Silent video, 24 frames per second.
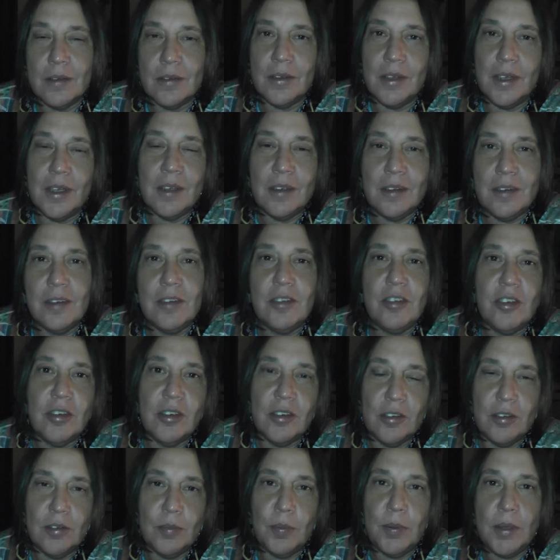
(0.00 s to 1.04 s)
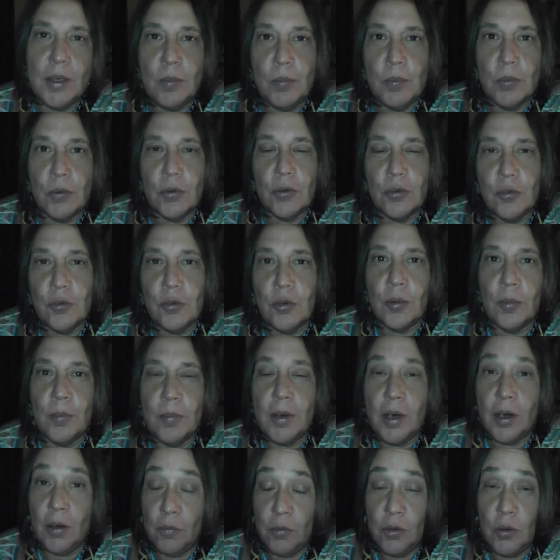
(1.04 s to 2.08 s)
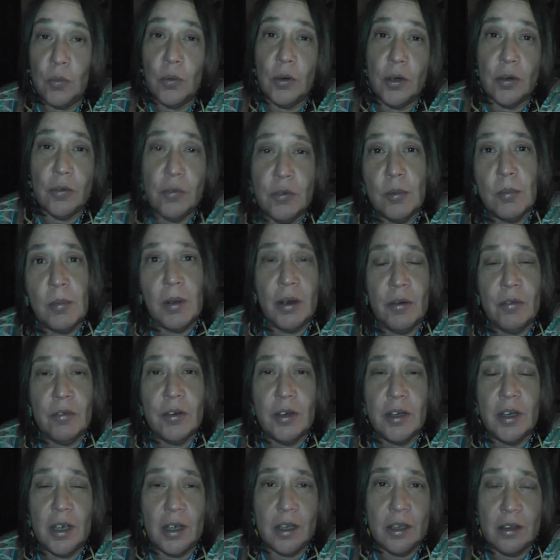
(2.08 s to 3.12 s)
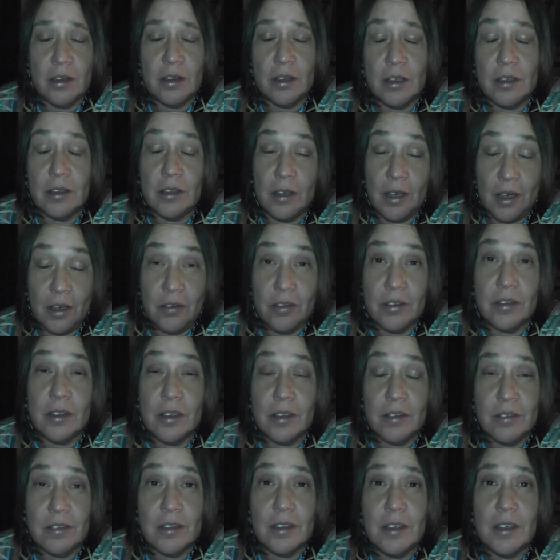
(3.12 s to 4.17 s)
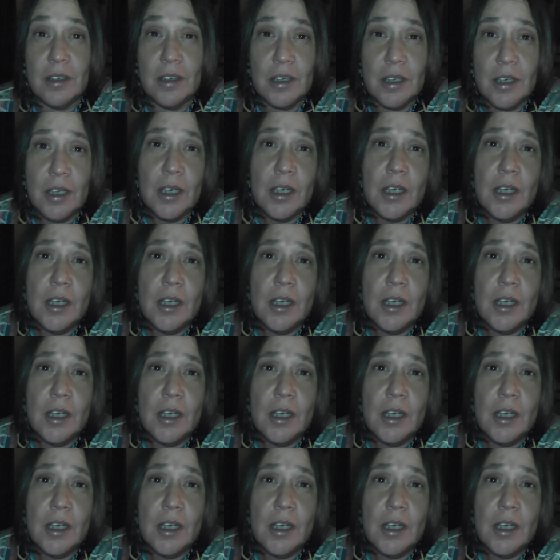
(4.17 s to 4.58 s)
indigenous peoples from everywhere, from every ethnicity.